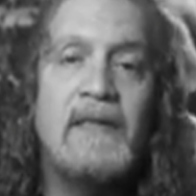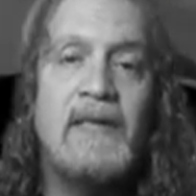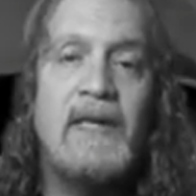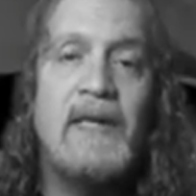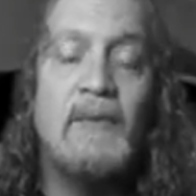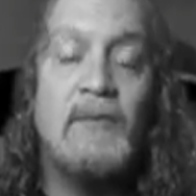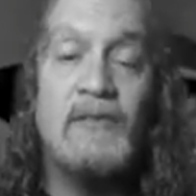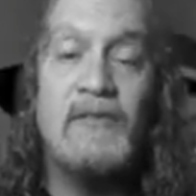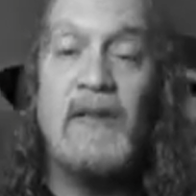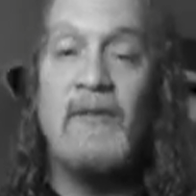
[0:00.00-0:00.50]

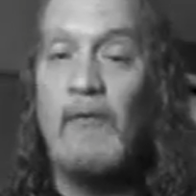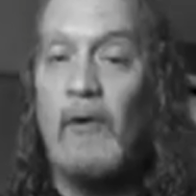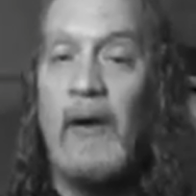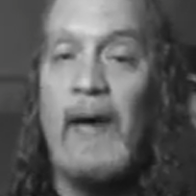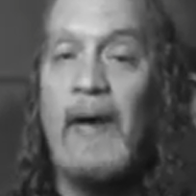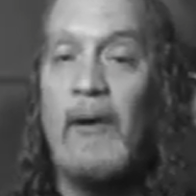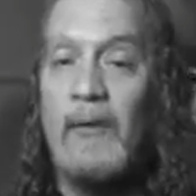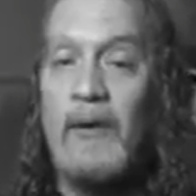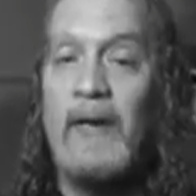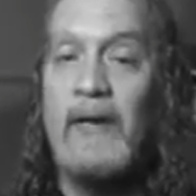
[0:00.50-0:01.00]
He was never
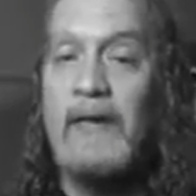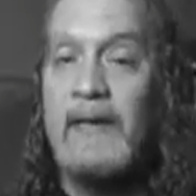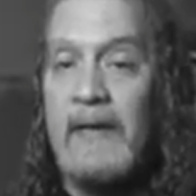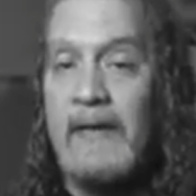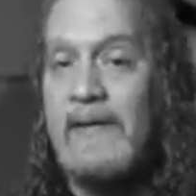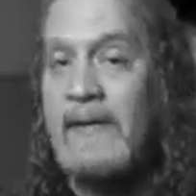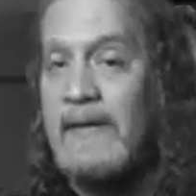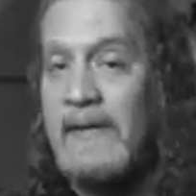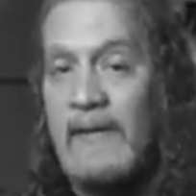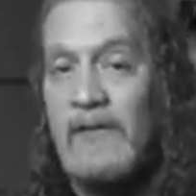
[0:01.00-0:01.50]
outed, and I
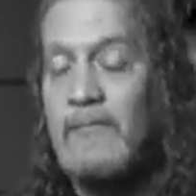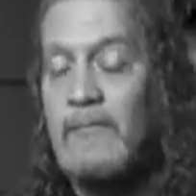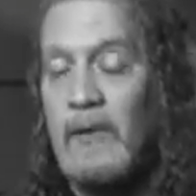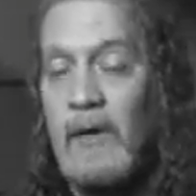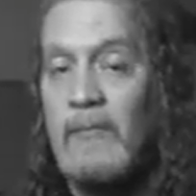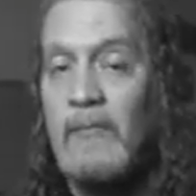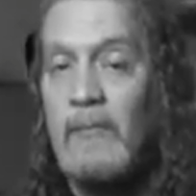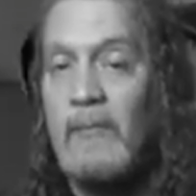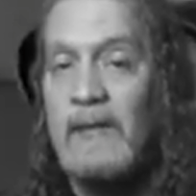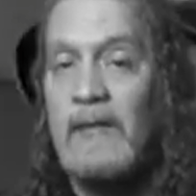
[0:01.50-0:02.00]
think that's
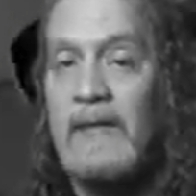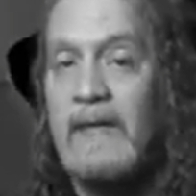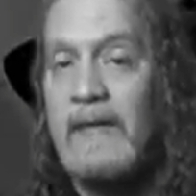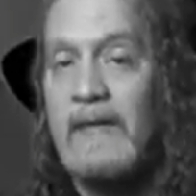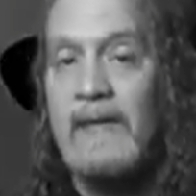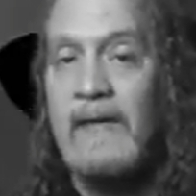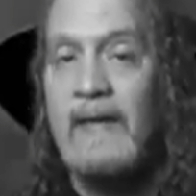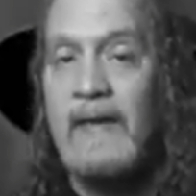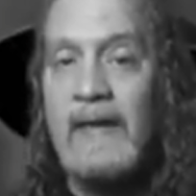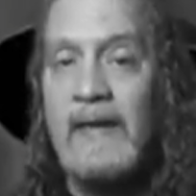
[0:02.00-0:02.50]
probably a
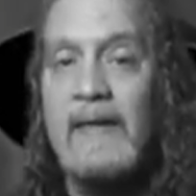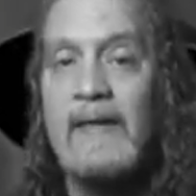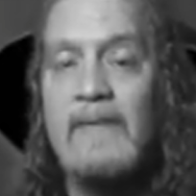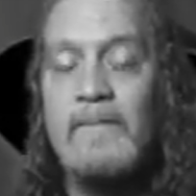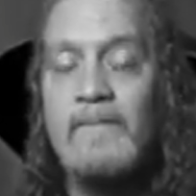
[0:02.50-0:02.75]
good thing.